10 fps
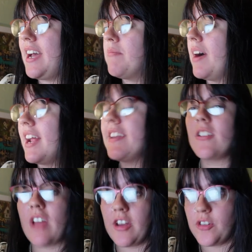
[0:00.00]
and
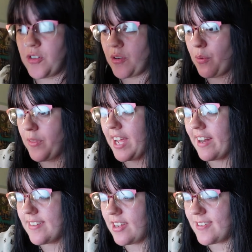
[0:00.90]
I do show all the
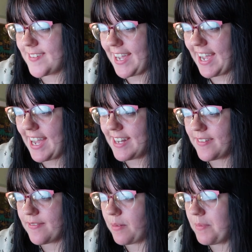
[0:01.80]
annotations that I had
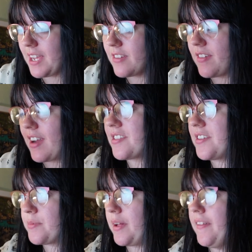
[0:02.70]
from the
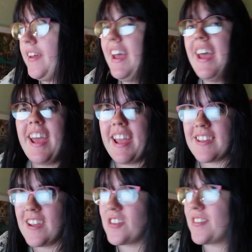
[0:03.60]
introduction as well in
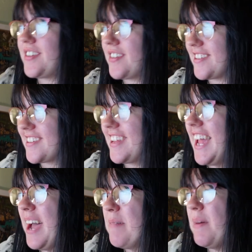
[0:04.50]
case you're interested in
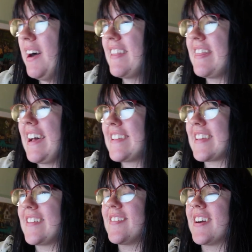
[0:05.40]
that. But that's
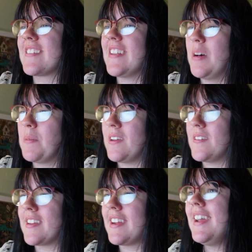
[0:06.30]
the introduction I'll be
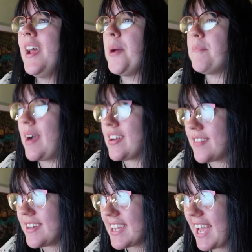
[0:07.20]
using by
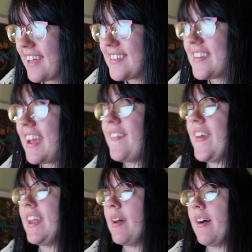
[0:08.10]
Dorinda Guest, and
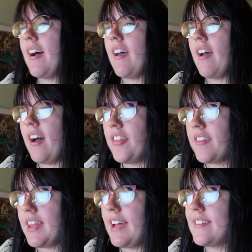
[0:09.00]
then other
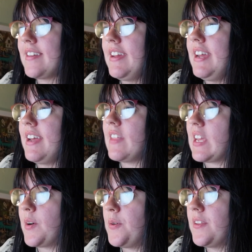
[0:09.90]
than that,
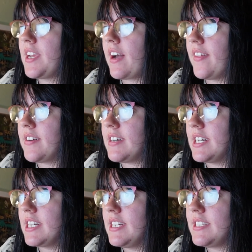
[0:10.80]
the only
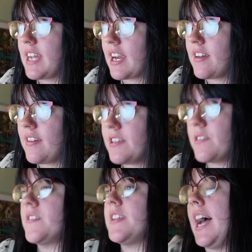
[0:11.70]
other secondary
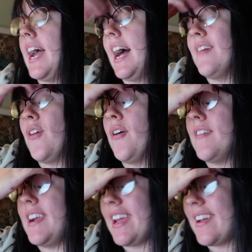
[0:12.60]
source that I have
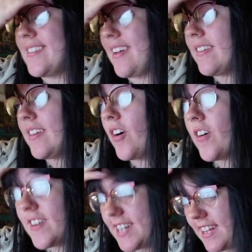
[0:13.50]
already consulted,
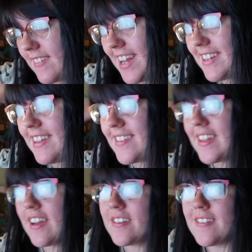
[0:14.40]
already read, is
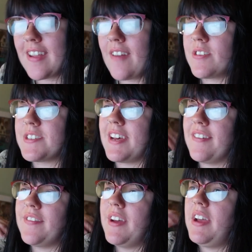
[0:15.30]
The Undiscovered
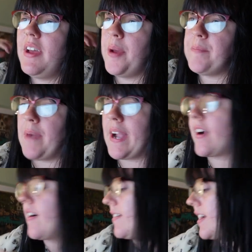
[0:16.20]
Self by
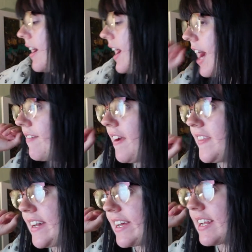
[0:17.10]
Carl Jung. I
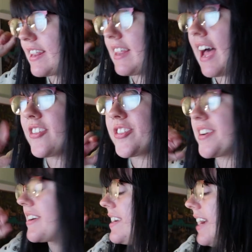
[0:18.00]
read that last
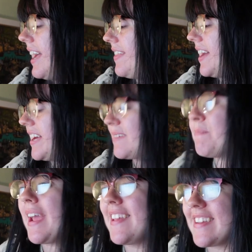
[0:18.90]
year, and that is
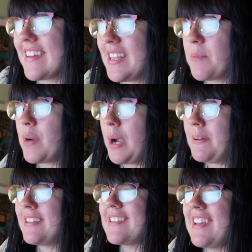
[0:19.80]
basically the
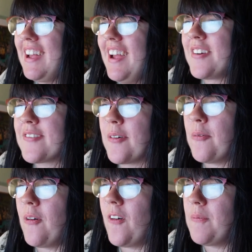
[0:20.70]
premise for
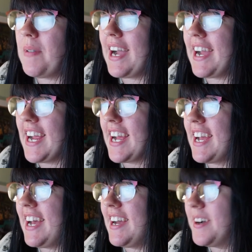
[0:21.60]
what my
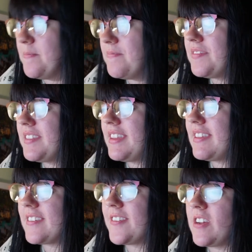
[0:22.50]

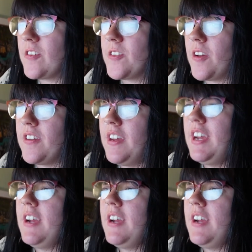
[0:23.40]
dissertation's on.